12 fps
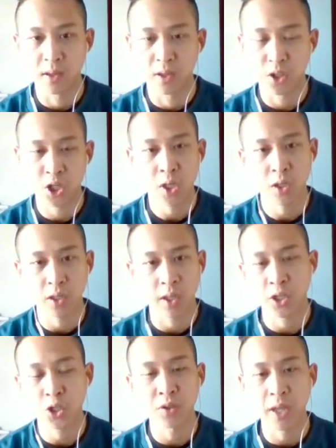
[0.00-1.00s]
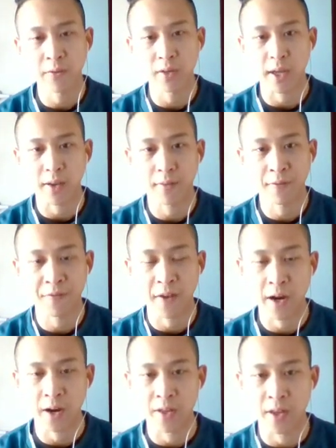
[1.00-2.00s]
She'll never like
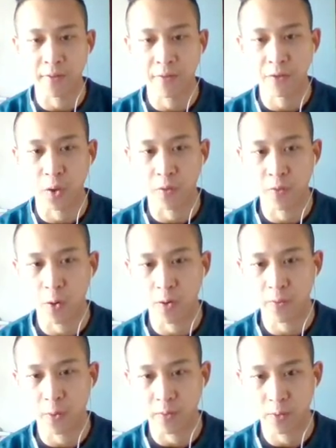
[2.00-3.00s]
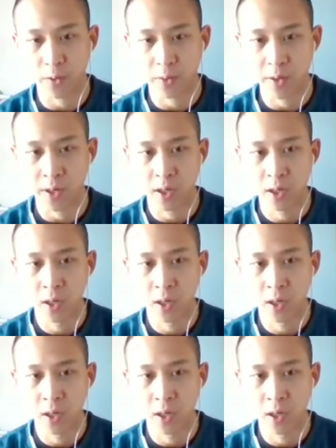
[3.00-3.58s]
fair and then float forward, right?